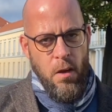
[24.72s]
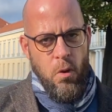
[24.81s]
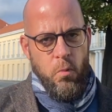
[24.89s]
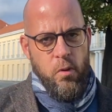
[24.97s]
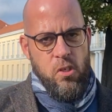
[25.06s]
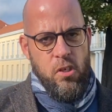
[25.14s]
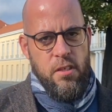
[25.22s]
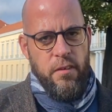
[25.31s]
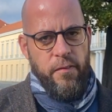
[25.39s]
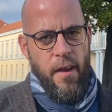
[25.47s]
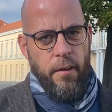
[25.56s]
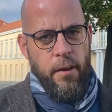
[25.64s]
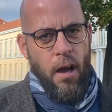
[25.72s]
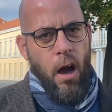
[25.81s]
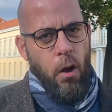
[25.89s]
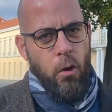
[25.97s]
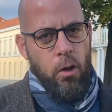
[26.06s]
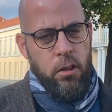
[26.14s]
which is a very
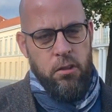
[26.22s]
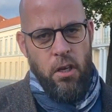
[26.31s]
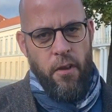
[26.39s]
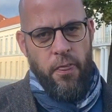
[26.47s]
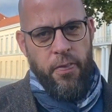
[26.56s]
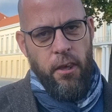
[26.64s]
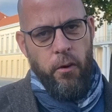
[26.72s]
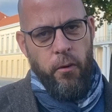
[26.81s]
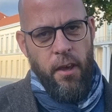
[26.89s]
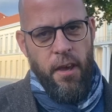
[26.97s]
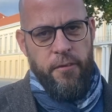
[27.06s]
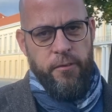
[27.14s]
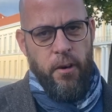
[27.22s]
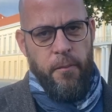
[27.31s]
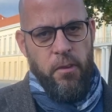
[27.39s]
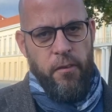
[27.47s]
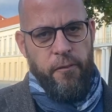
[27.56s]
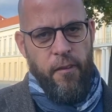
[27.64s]
old theory from
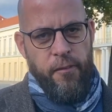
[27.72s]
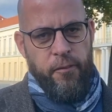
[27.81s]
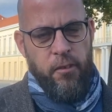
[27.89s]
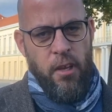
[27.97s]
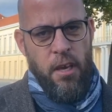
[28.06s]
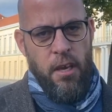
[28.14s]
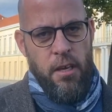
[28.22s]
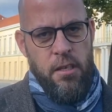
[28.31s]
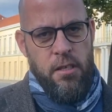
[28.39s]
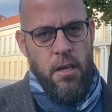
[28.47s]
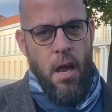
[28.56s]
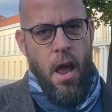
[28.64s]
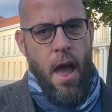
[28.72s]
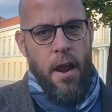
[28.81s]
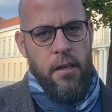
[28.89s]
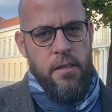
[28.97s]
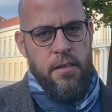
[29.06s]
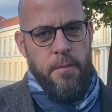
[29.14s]
the 50s, and
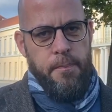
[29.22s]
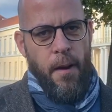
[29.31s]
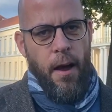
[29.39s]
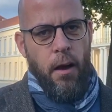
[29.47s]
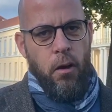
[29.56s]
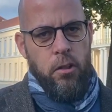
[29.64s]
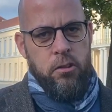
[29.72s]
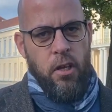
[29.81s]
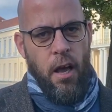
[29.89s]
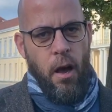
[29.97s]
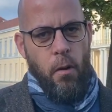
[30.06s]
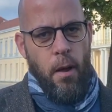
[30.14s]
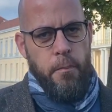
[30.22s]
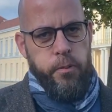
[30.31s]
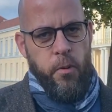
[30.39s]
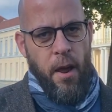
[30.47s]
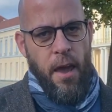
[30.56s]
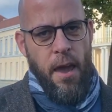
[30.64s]
it's about our
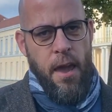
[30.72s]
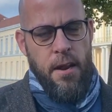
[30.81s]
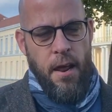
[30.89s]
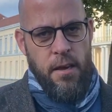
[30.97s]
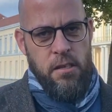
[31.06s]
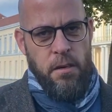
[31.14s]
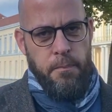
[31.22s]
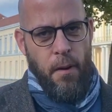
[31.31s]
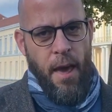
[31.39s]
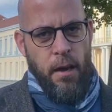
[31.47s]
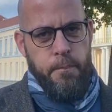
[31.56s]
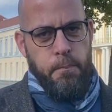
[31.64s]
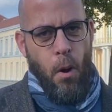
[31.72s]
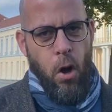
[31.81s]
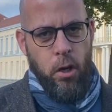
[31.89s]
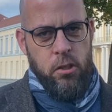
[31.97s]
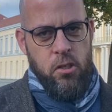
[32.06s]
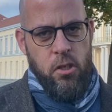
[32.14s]
brain as a black
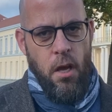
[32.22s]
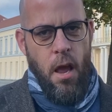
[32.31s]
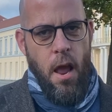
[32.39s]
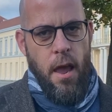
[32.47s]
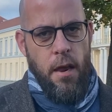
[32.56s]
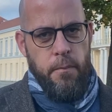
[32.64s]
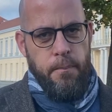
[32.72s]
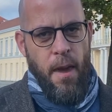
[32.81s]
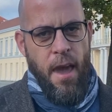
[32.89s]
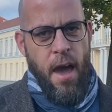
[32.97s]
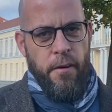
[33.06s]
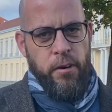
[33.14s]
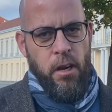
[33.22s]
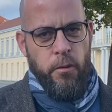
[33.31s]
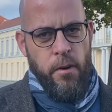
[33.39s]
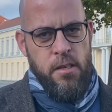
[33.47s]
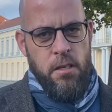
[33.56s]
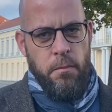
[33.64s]
box. In
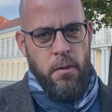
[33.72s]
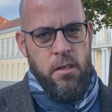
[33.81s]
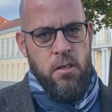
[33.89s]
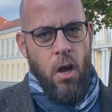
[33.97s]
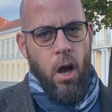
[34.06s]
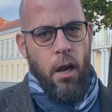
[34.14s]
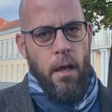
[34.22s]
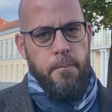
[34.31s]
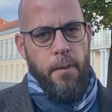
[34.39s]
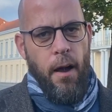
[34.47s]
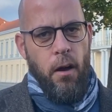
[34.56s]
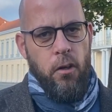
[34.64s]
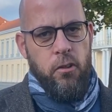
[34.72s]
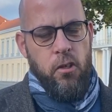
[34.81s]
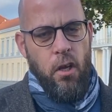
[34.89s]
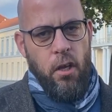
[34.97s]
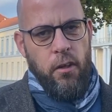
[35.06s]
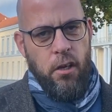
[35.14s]
behaviorism, it's all about
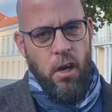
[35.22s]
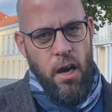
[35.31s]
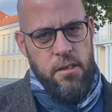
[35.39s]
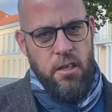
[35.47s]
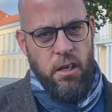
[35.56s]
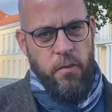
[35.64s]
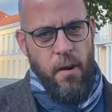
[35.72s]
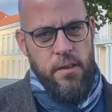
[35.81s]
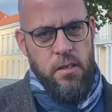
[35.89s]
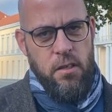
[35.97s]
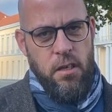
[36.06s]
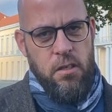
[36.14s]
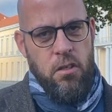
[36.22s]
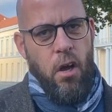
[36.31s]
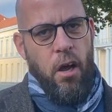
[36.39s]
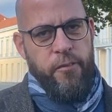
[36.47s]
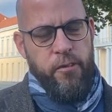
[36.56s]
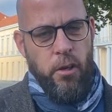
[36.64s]
the consequences
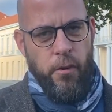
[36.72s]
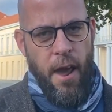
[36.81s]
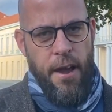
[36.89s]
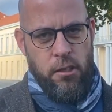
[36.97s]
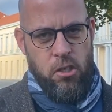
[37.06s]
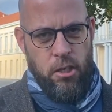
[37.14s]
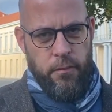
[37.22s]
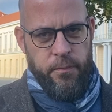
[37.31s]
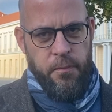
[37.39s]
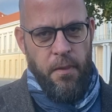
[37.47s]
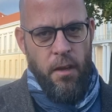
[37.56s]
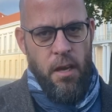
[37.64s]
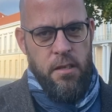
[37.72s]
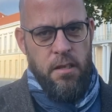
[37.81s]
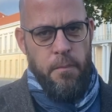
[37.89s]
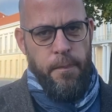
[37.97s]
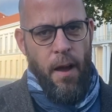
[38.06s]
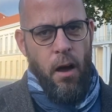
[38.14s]
of your action. It's
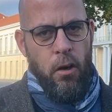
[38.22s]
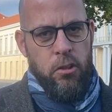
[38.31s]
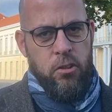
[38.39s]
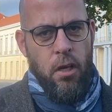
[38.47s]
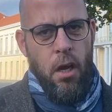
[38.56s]
about